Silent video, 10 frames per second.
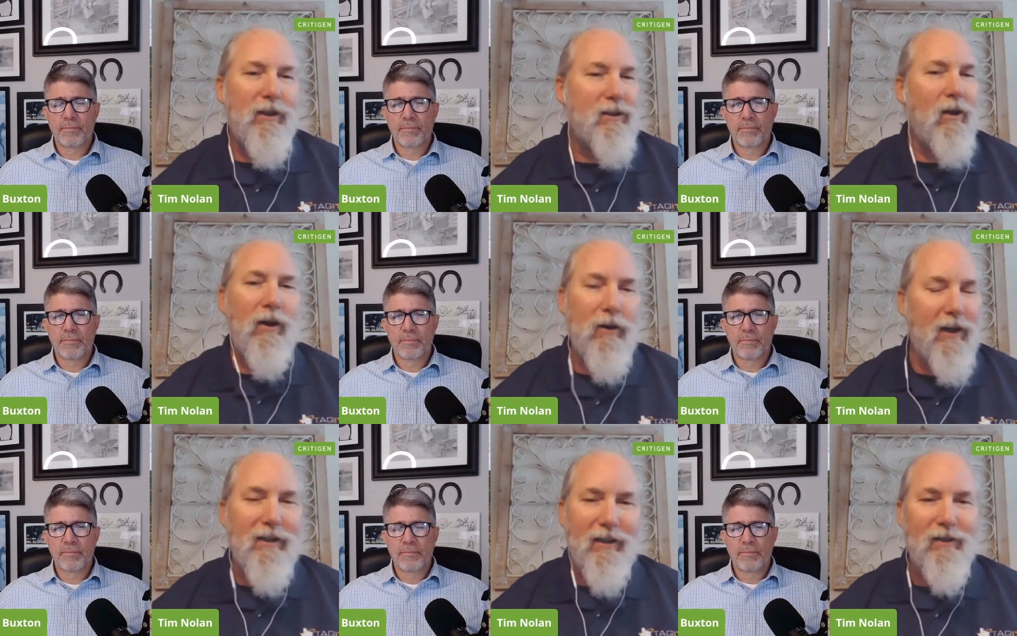Speaker 1: you. Because all
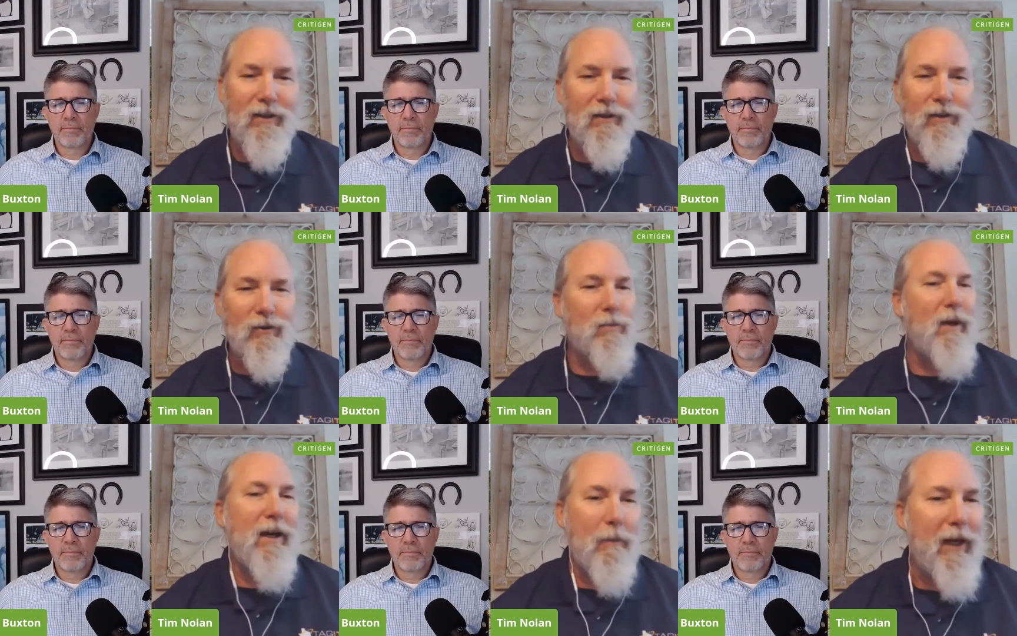they're going to tell you to do
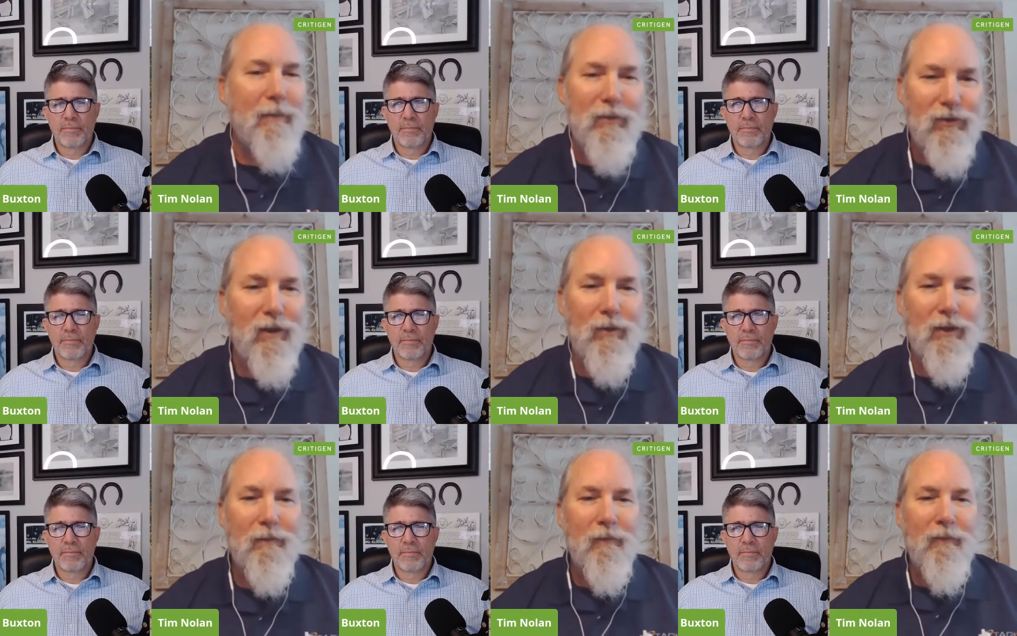is make a map.
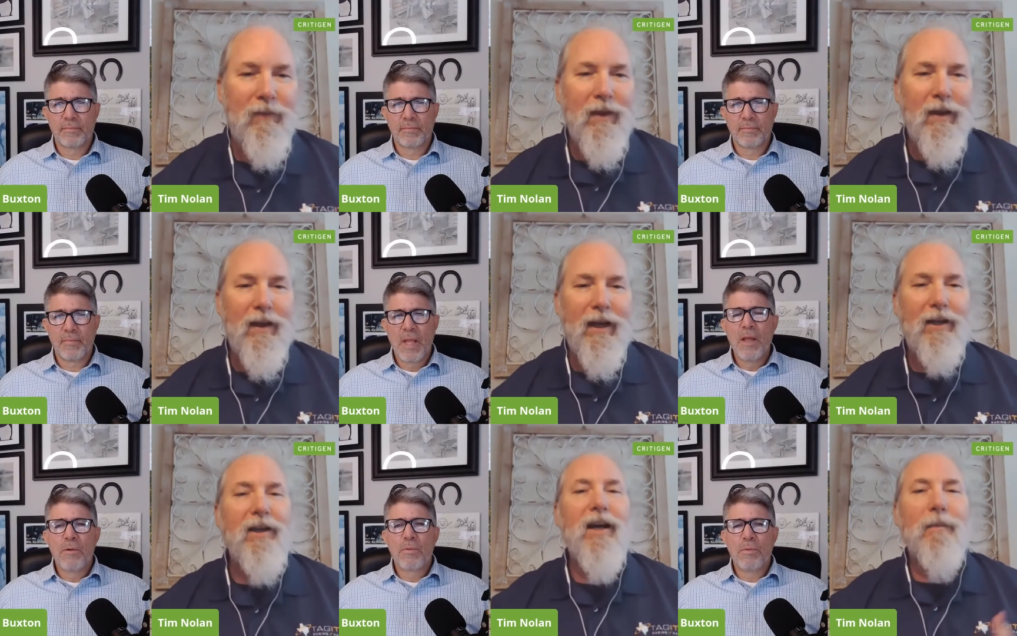
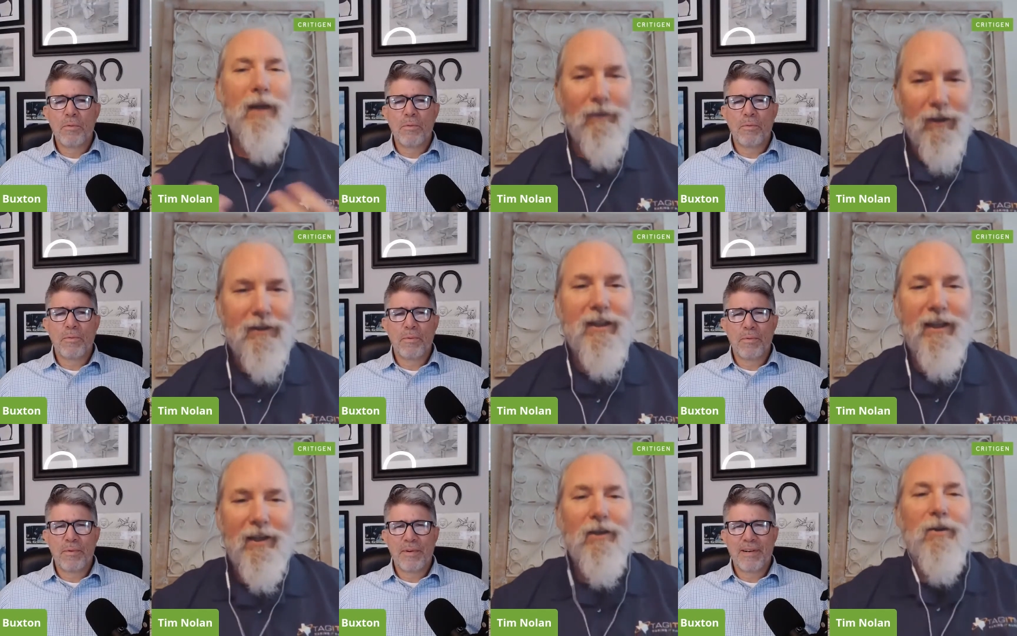And you got to be able to
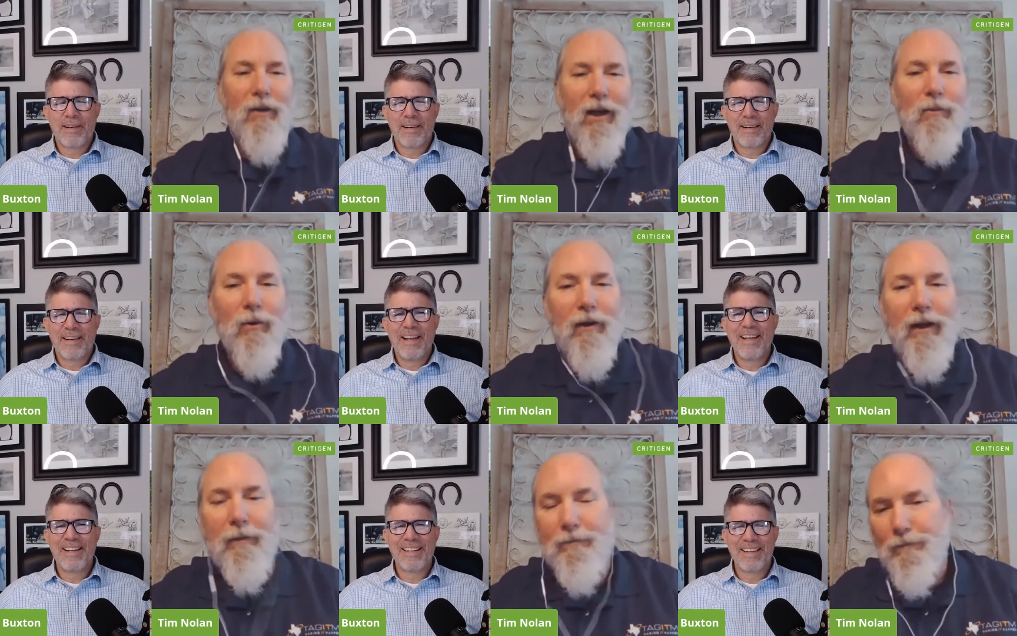say that you can do a lot more.
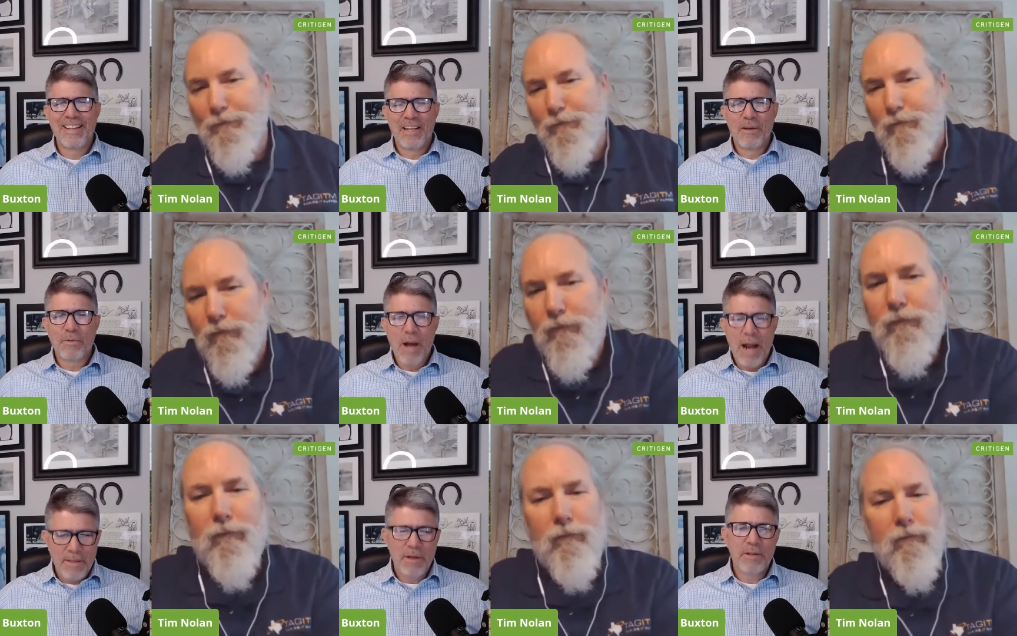
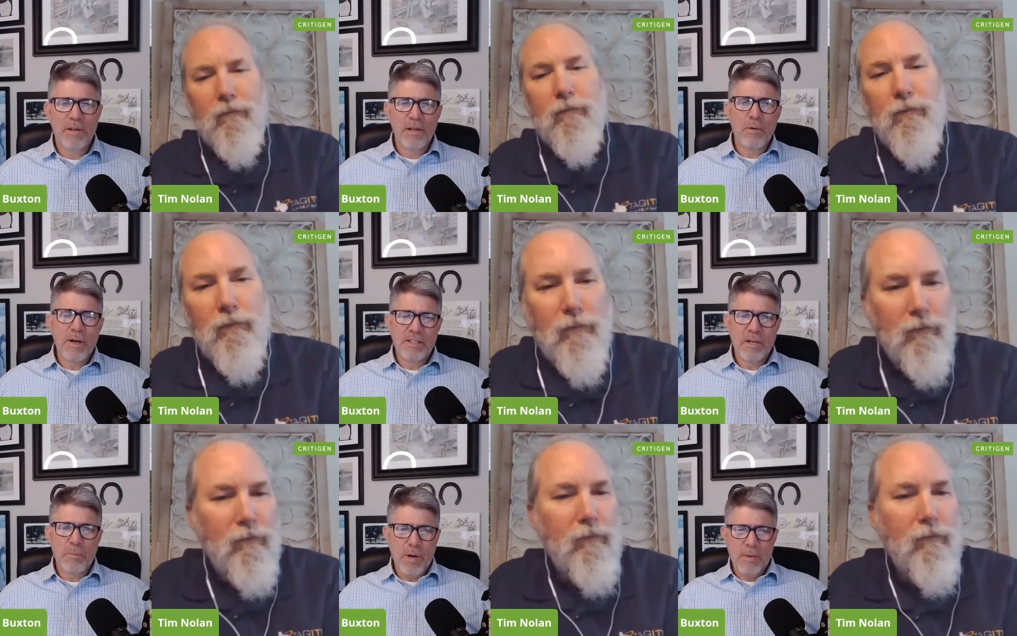
Speaker 2: Right. They're, they're going to want
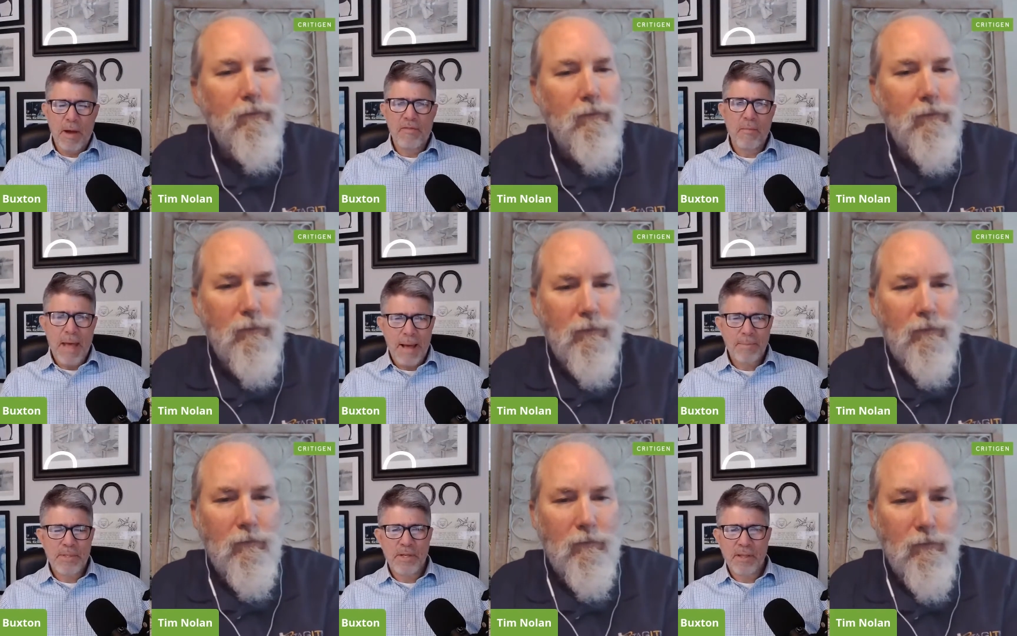you to print them off a
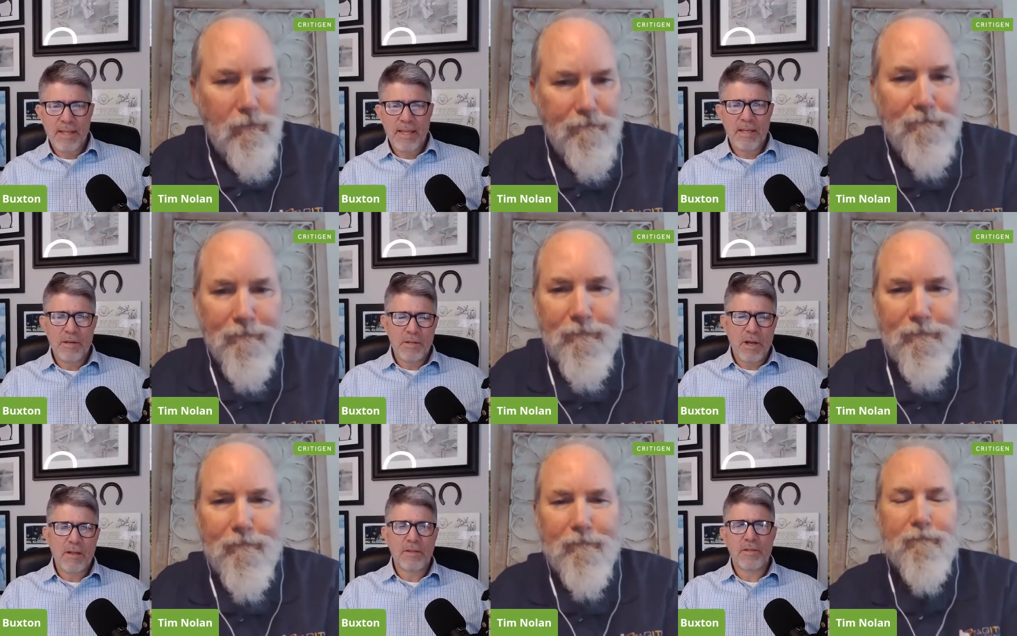map so that they can
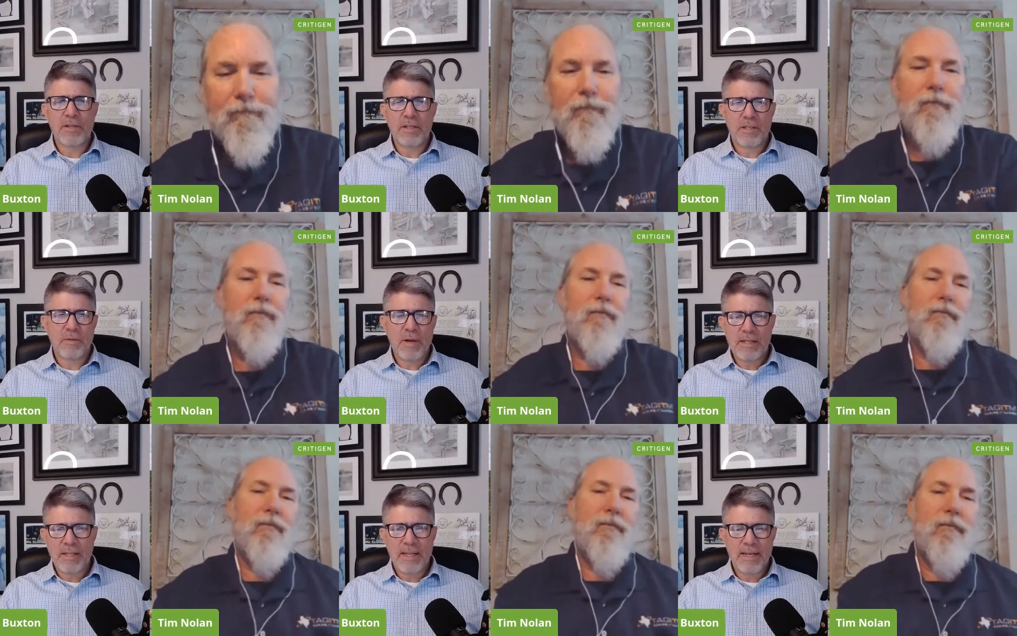use all the traditional
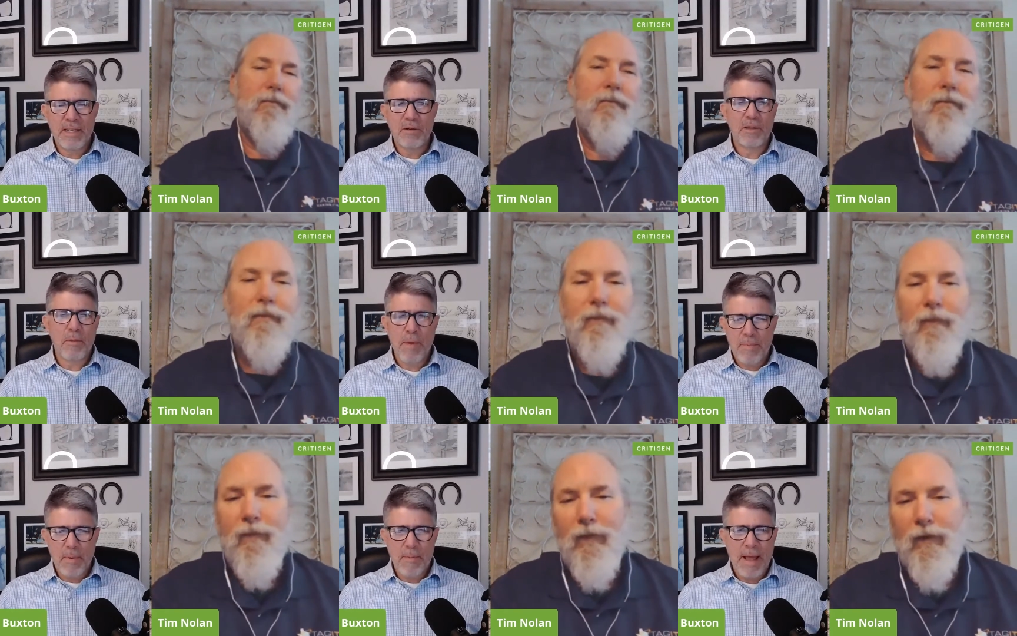ways that they deal with a
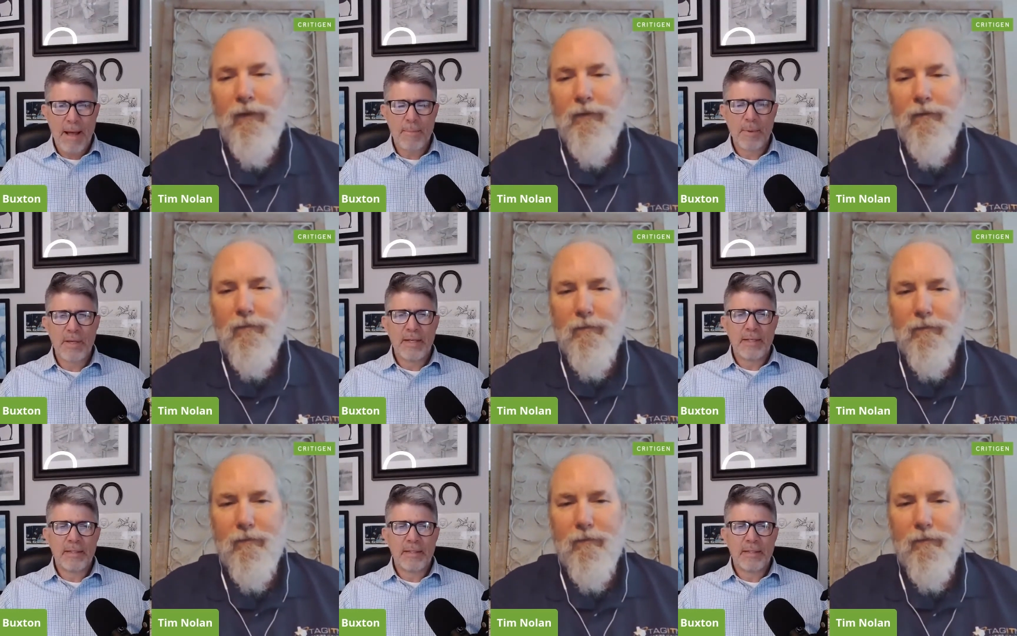paper map